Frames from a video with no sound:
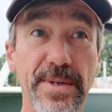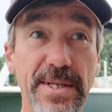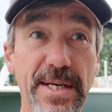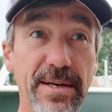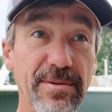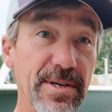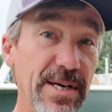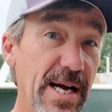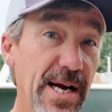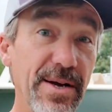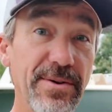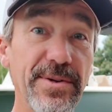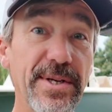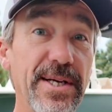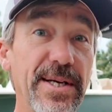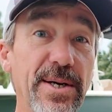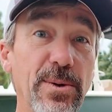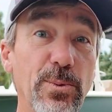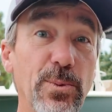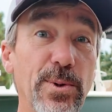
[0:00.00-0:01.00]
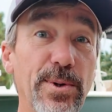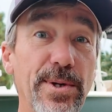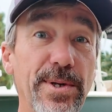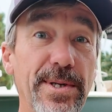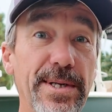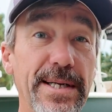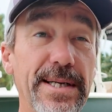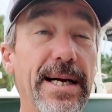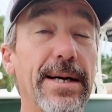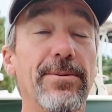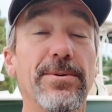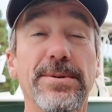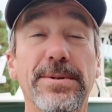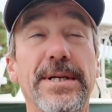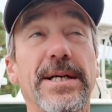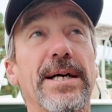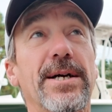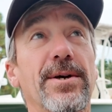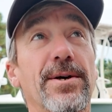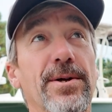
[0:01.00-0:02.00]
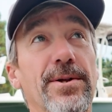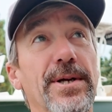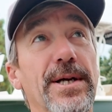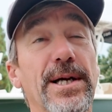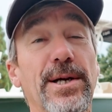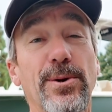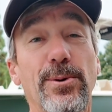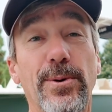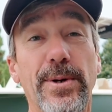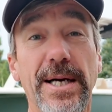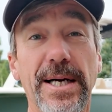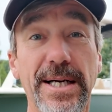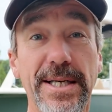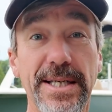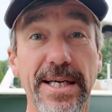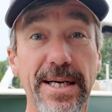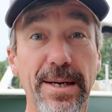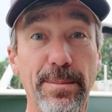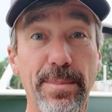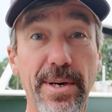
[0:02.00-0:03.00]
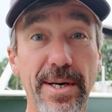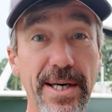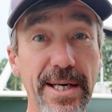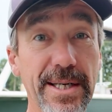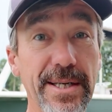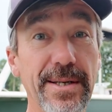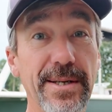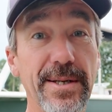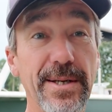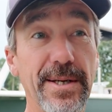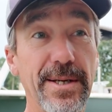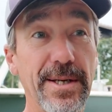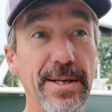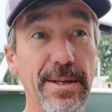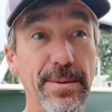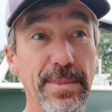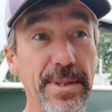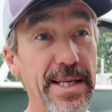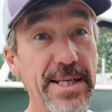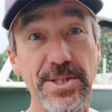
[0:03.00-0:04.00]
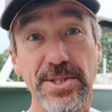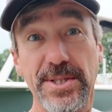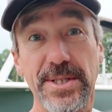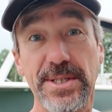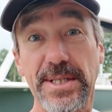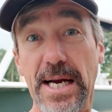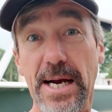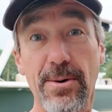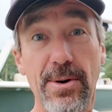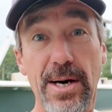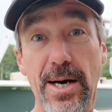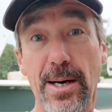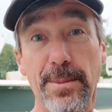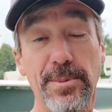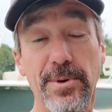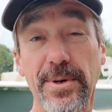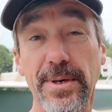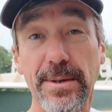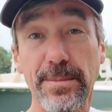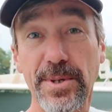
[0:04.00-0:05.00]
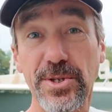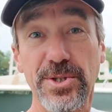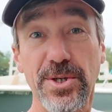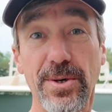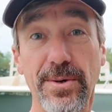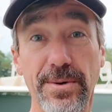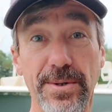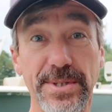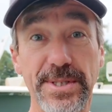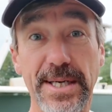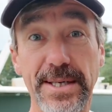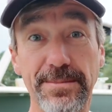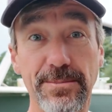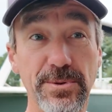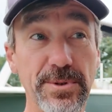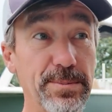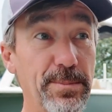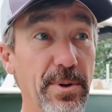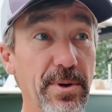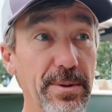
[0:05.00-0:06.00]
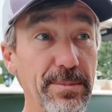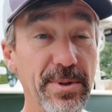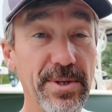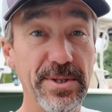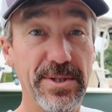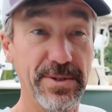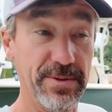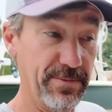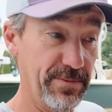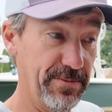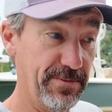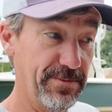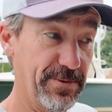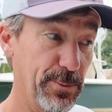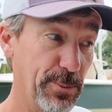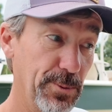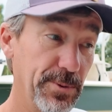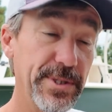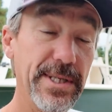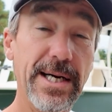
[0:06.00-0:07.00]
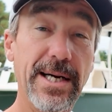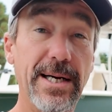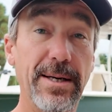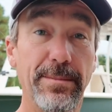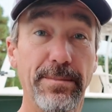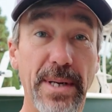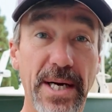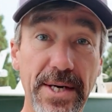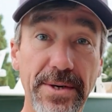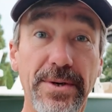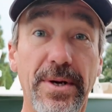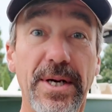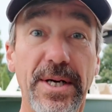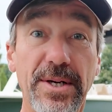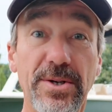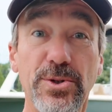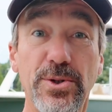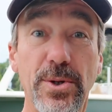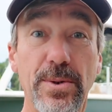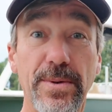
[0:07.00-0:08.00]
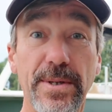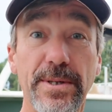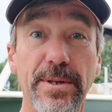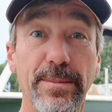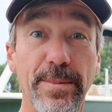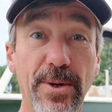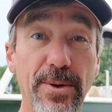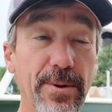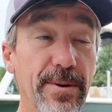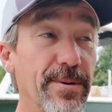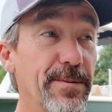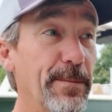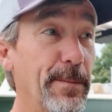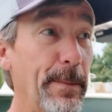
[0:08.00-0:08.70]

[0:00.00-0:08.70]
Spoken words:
Every now and then it would, and I was like, oh, thank Lord I could take a break. But that's just how I operated my charters. I was pretty much full-time manually controlling the motor.